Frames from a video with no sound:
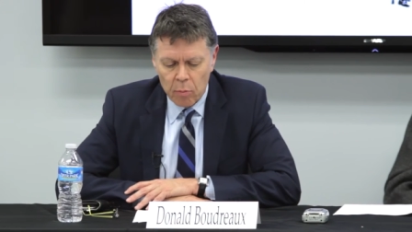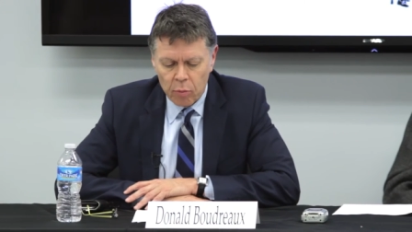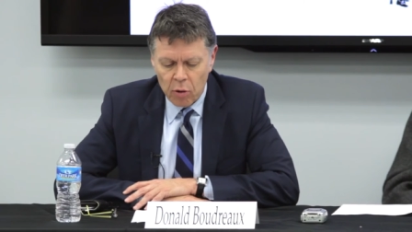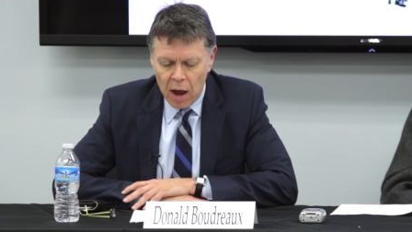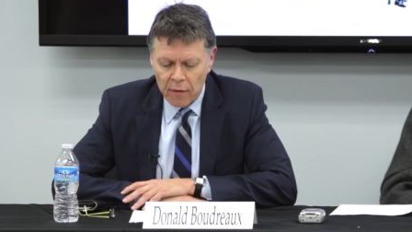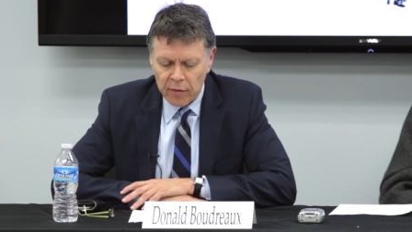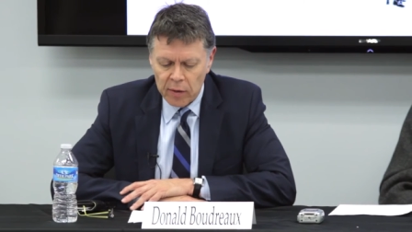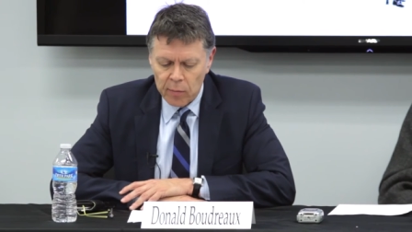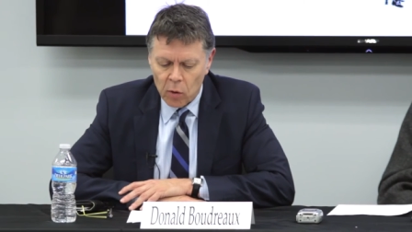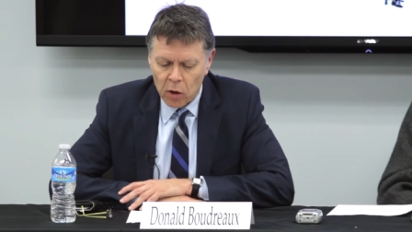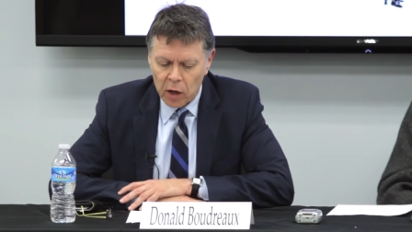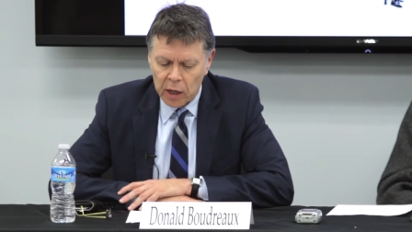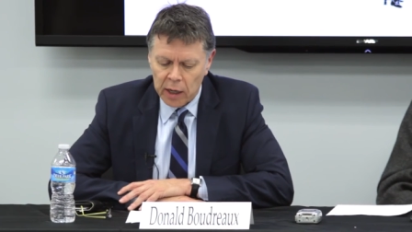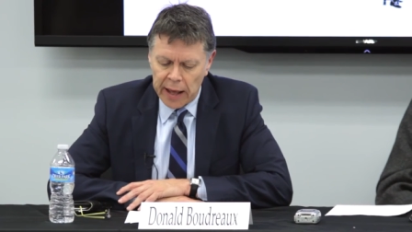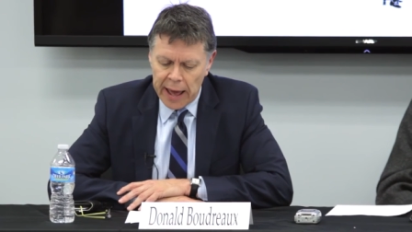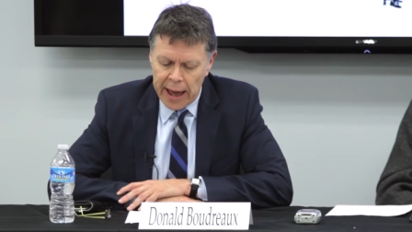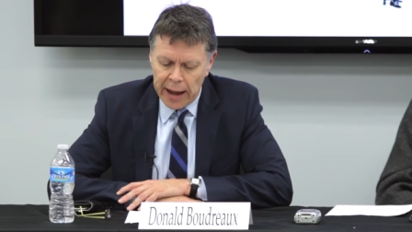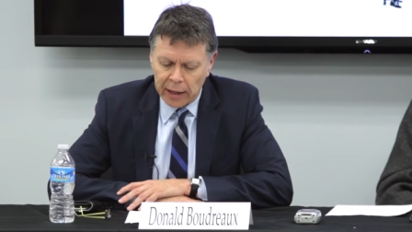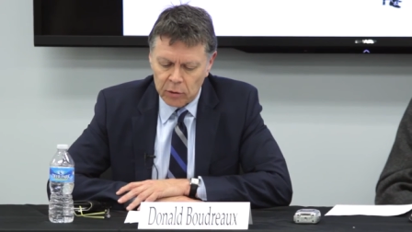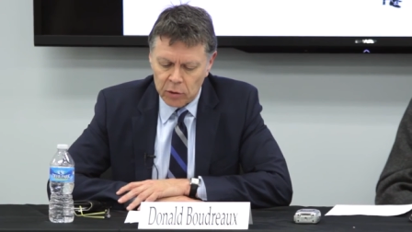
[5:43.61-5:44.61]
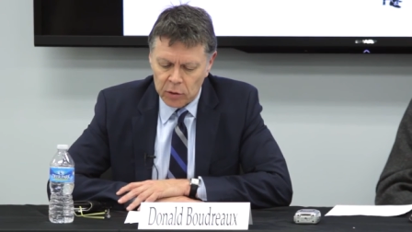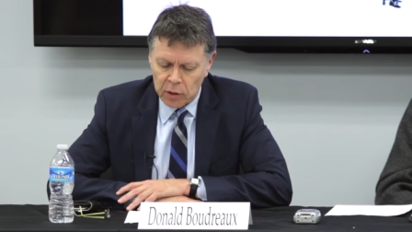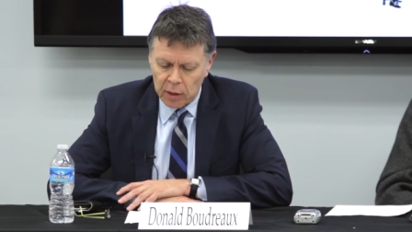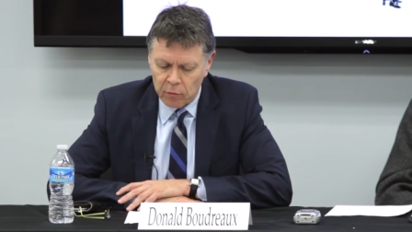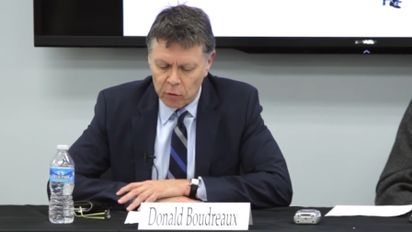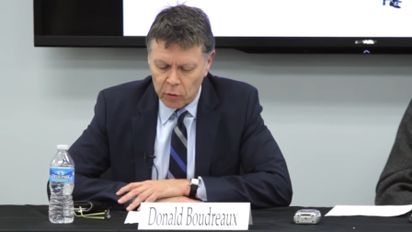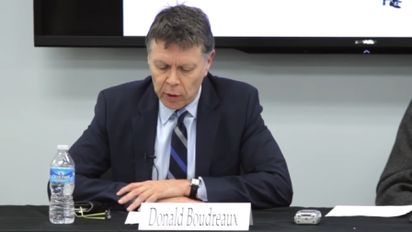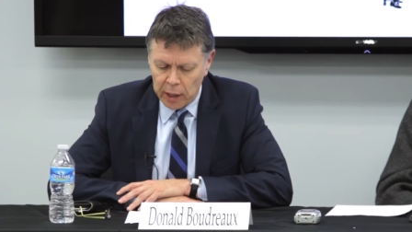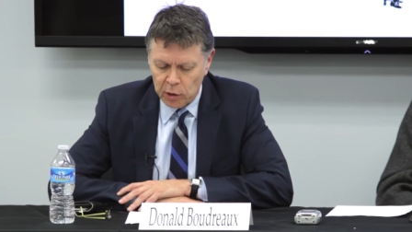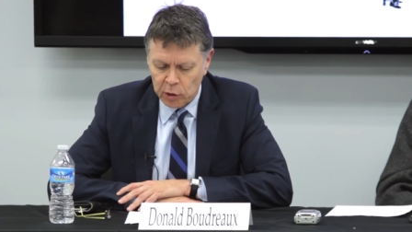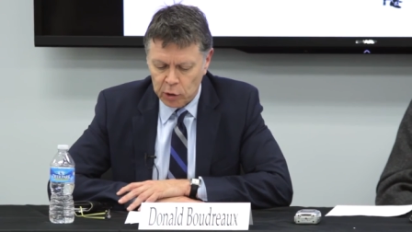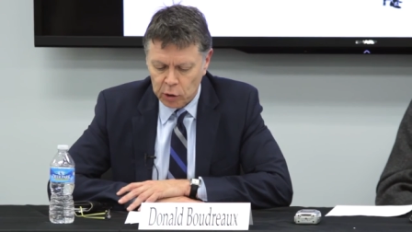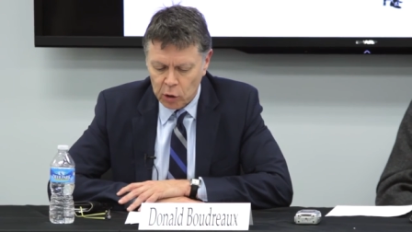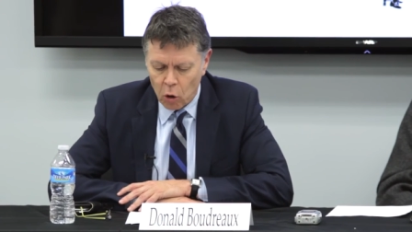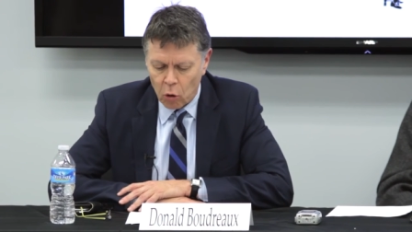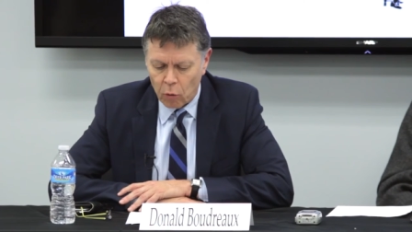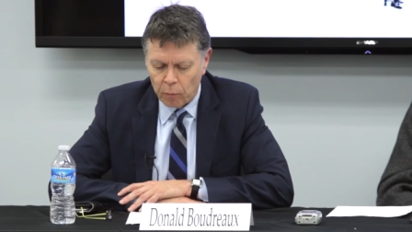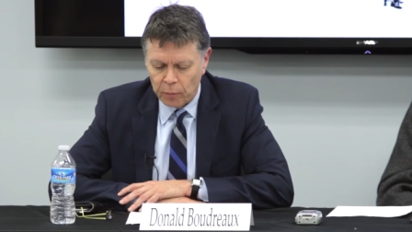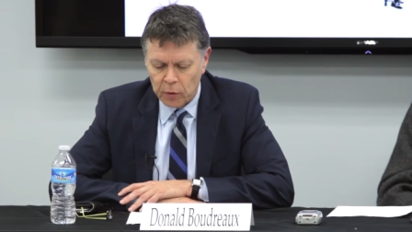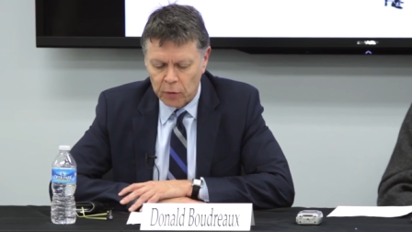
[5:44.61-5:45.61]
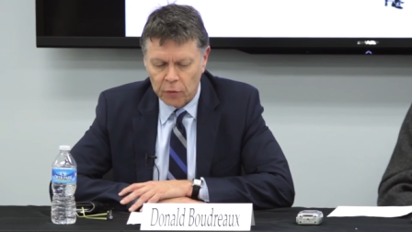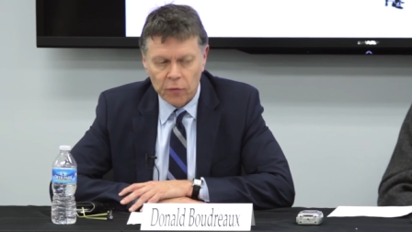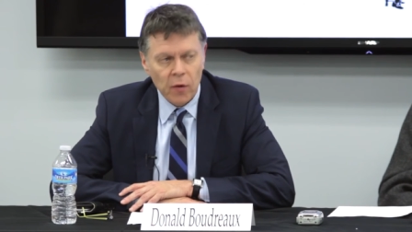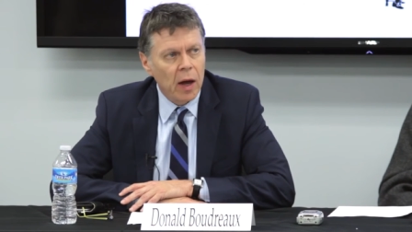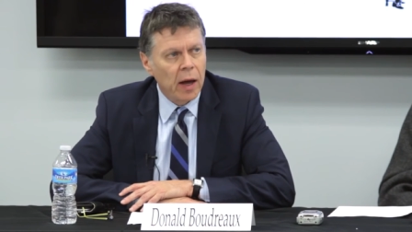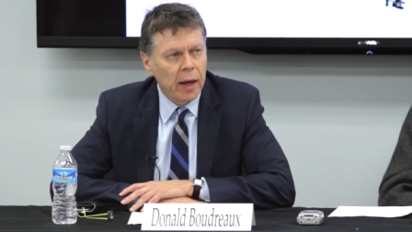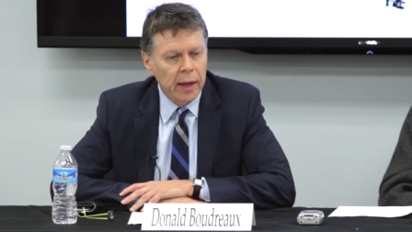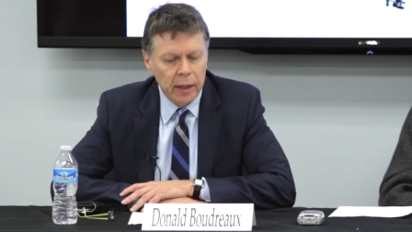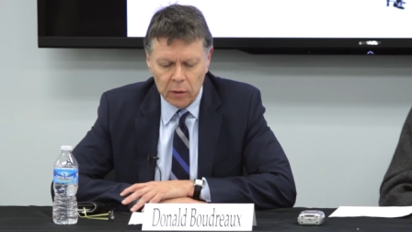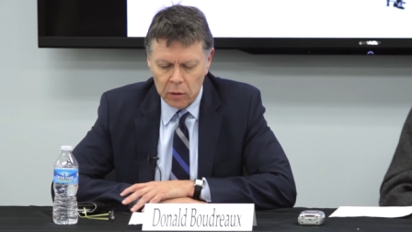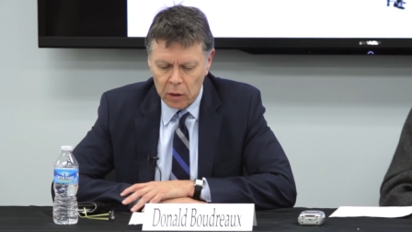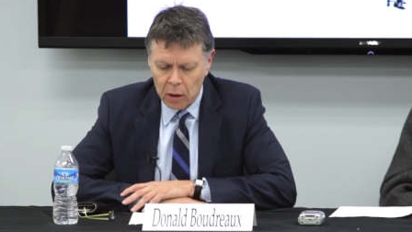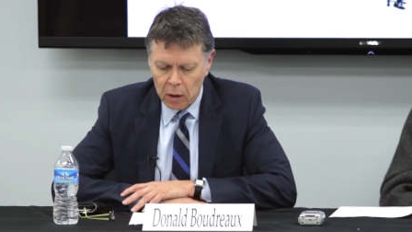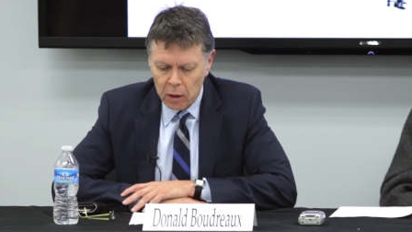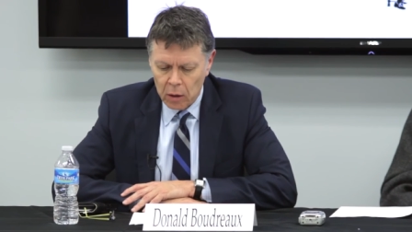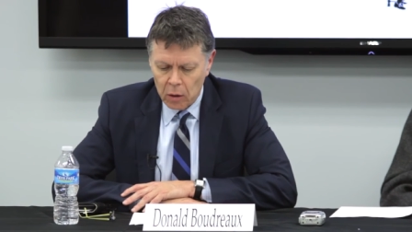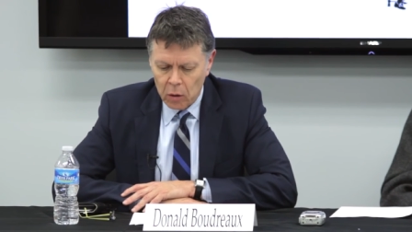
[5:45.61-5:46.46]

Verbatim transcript: private market actors have great scope to find